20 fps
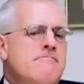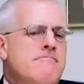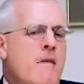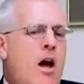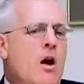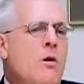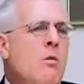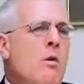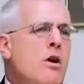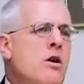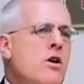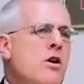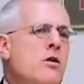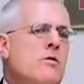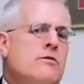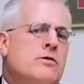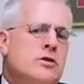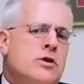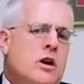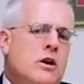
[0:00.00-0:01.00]
I
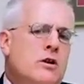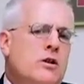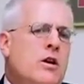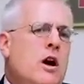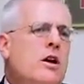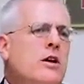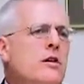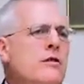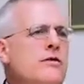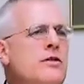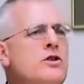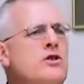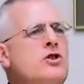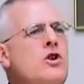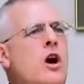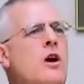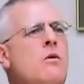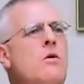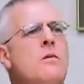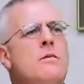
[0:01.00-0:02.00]
wonder if this
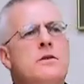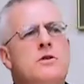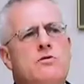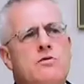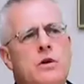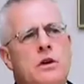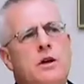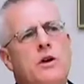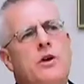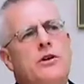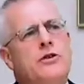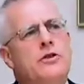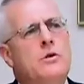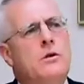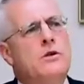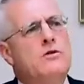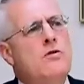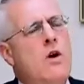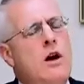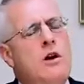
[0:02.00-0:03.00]
young woman's really also
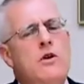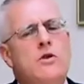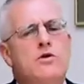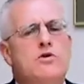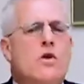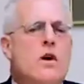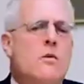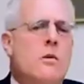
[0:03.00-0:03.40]
a drug user. I